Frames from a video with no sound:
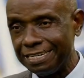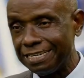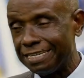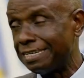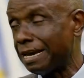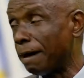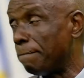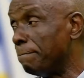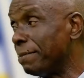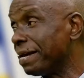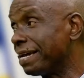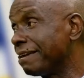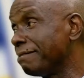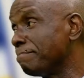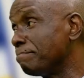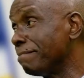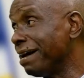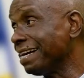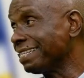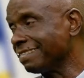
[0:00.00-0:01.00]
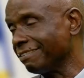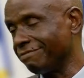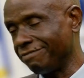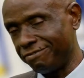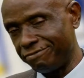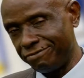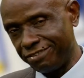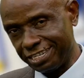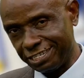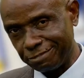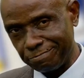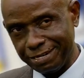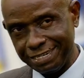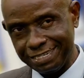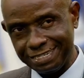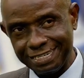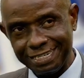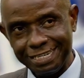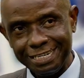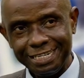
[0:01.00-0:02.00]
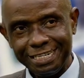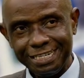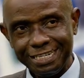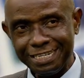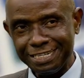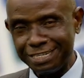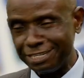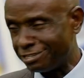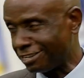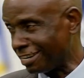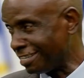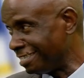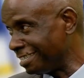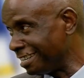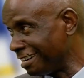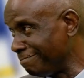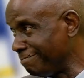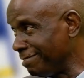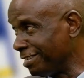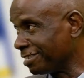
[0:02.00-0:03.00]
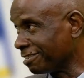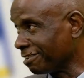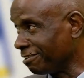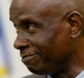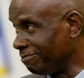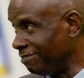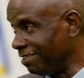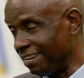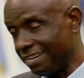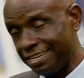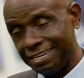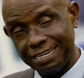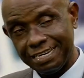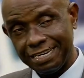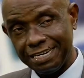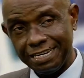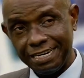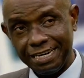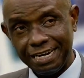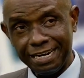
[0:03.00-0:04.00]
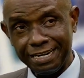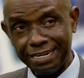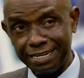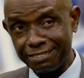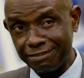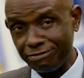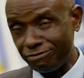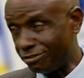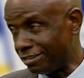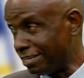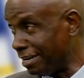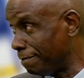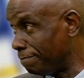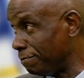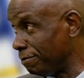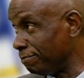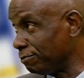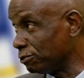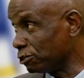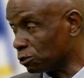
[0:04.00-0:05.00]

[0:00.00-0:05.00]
they are making massive investment in the traditional means of energy for their people.